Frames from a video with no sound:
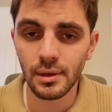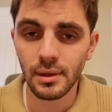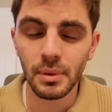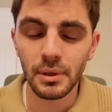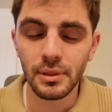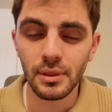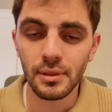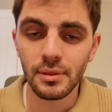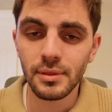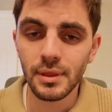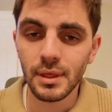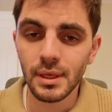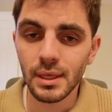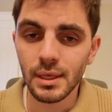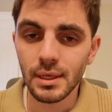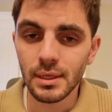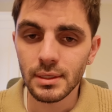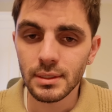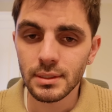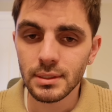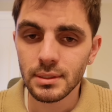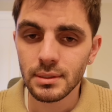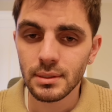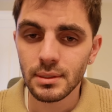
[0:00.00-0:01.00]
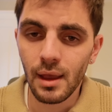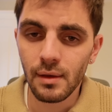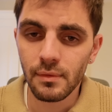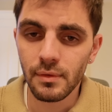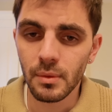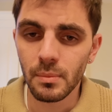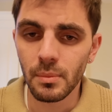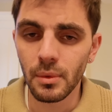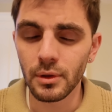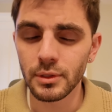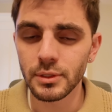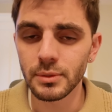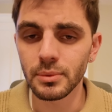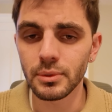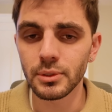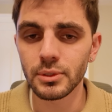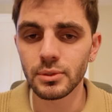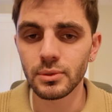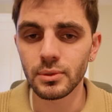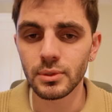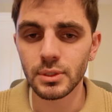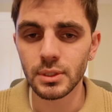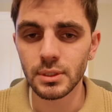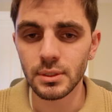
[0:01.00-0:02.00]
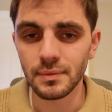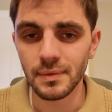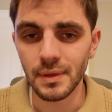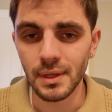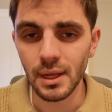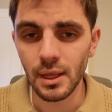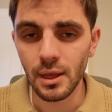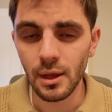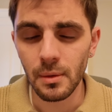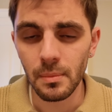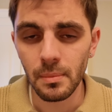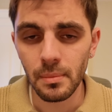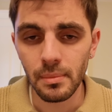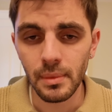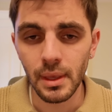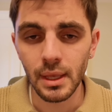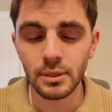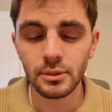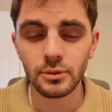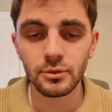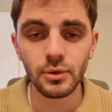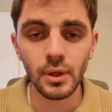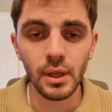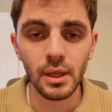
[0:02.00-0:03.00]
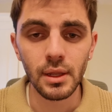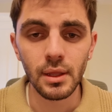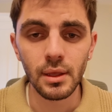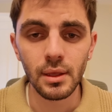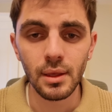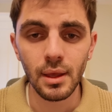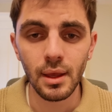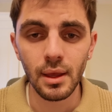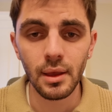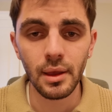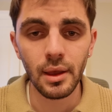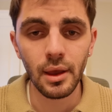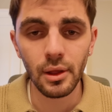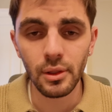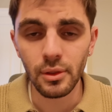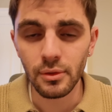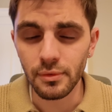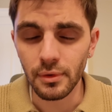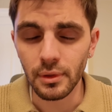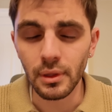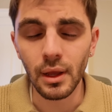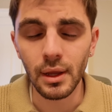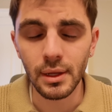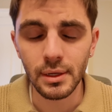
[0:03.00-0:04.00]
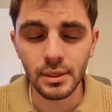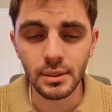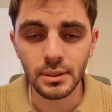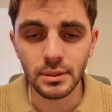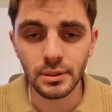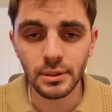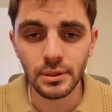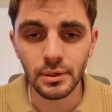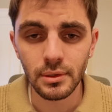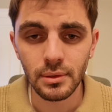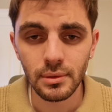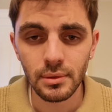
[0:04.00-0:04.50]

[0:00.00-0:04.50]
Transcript: But the thing is, having multiple sources of income makes trading a hell of a lot easier.